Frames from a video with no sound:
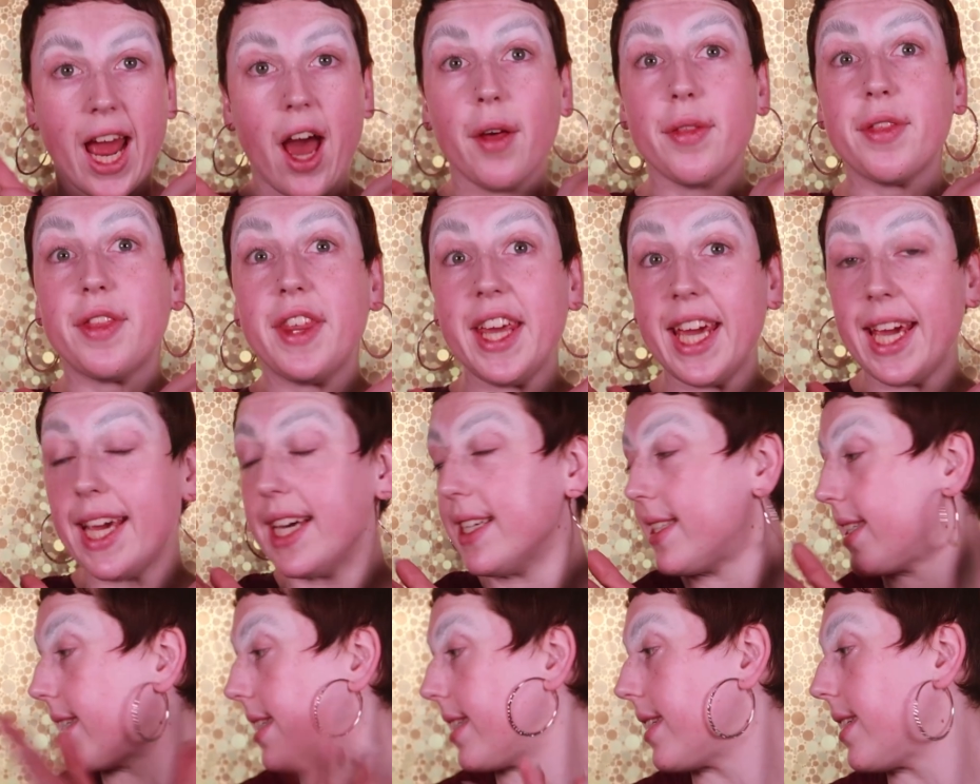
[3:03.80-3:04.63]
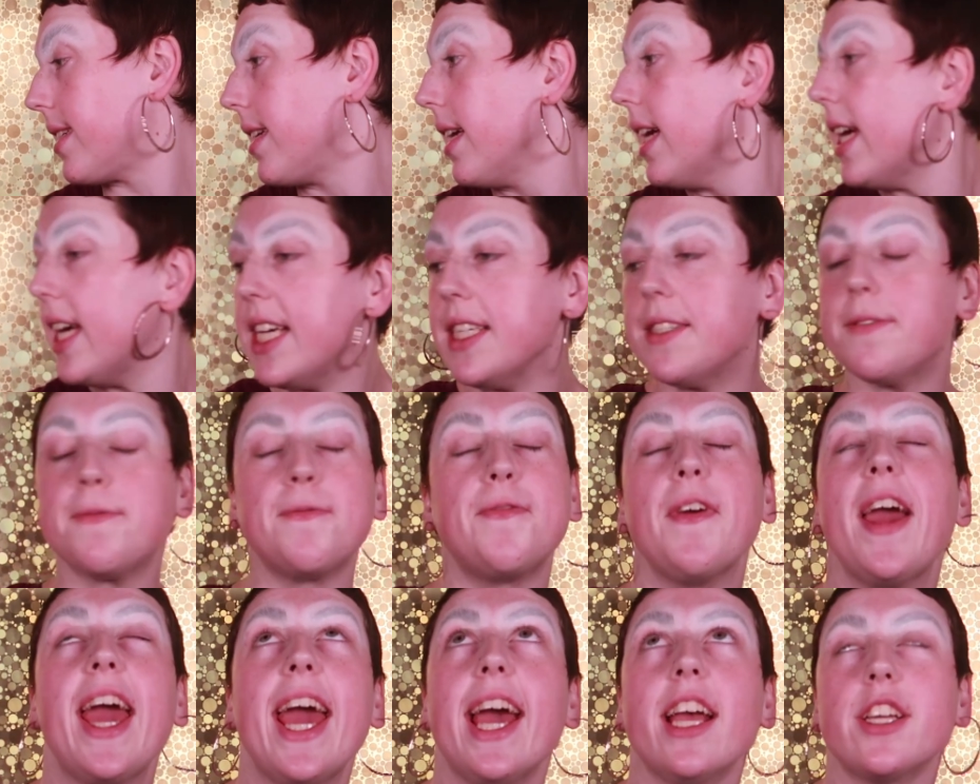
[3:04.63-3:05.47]
Now this is
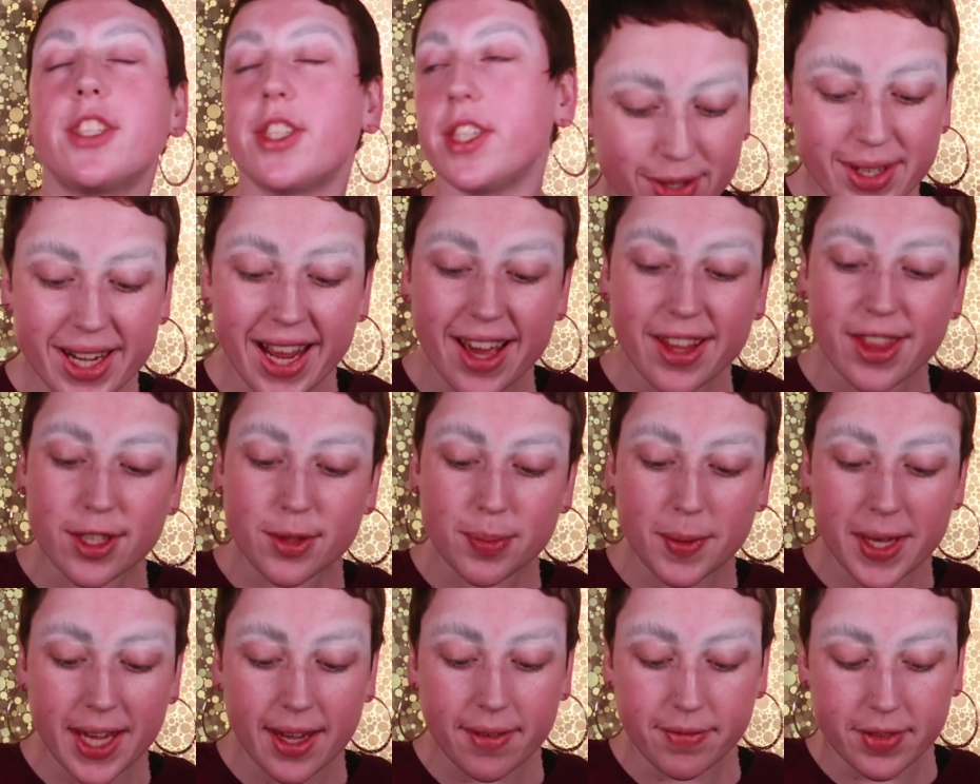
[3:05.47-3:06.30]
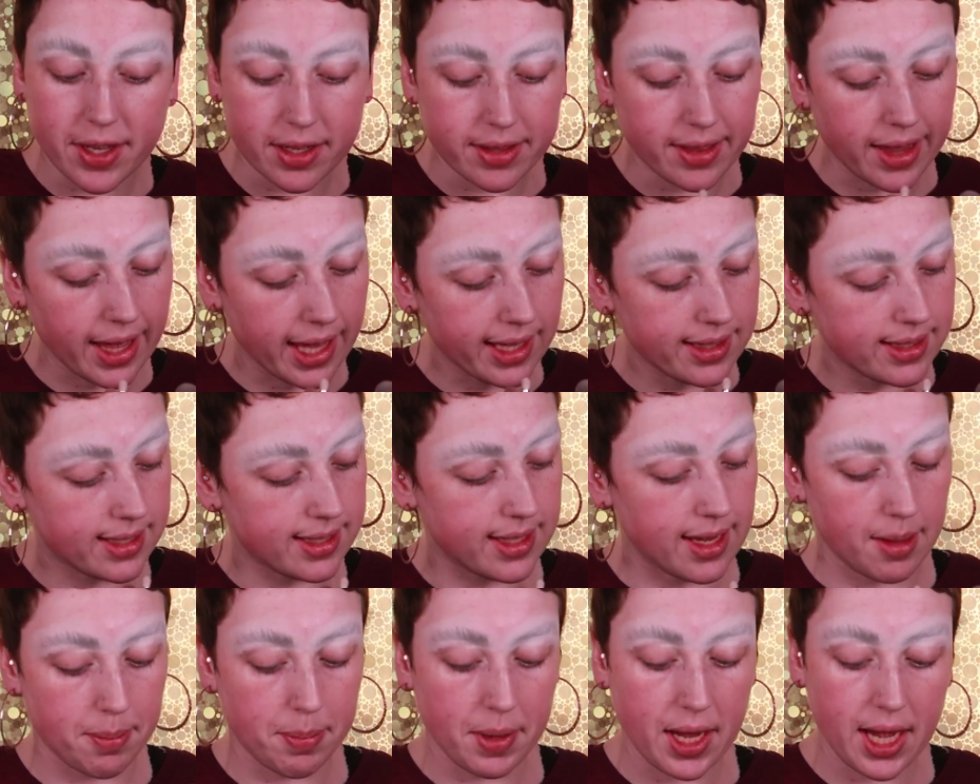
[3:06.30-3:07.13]
fast! So now that we have done that
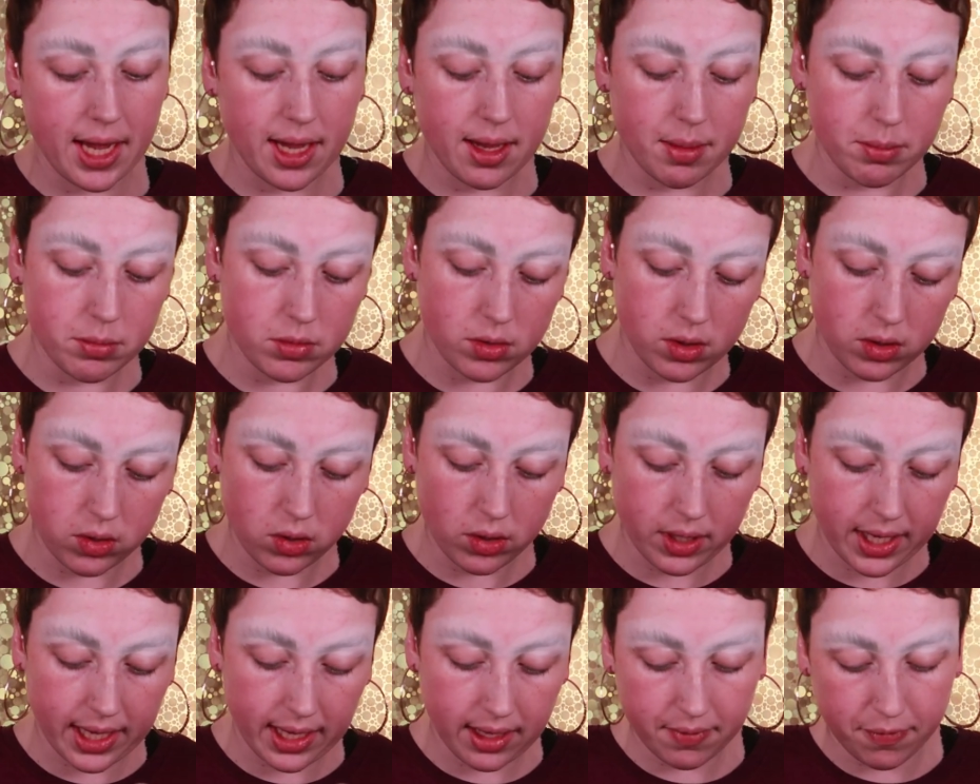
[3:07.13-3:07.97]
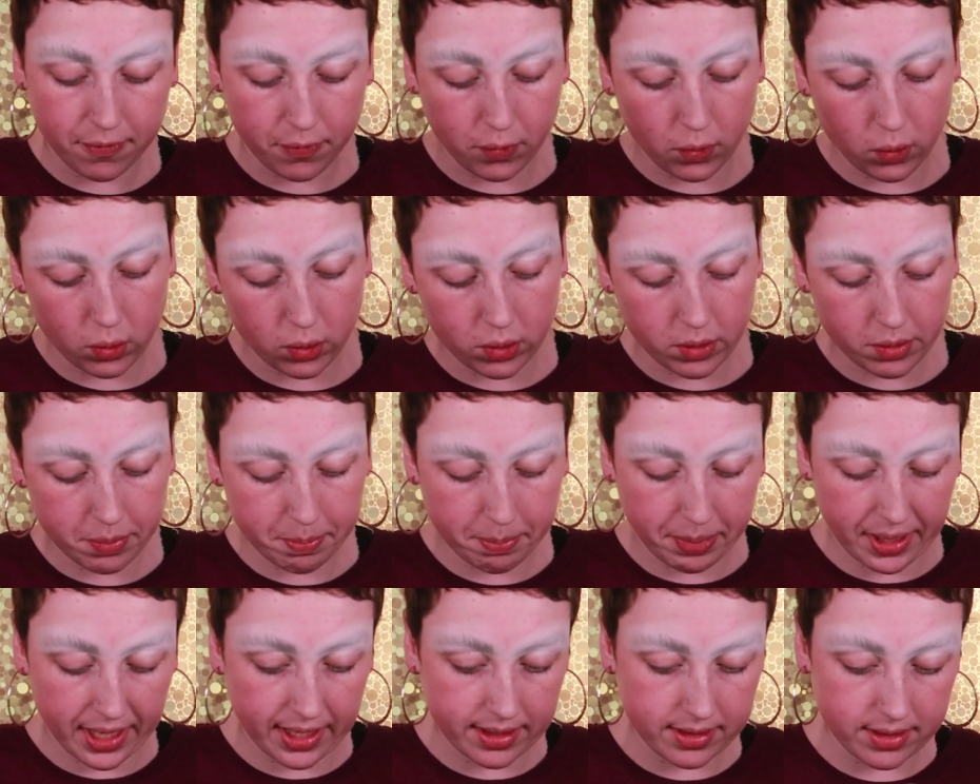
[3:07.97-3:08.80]
step, I am looking for
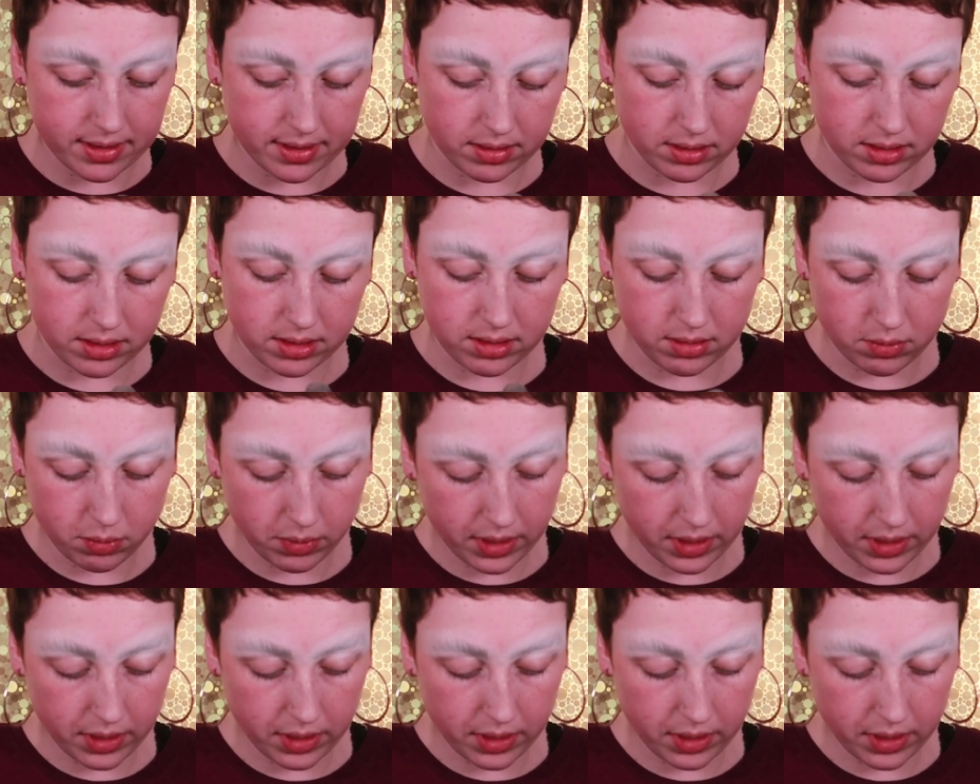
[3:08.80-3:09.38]
pencil.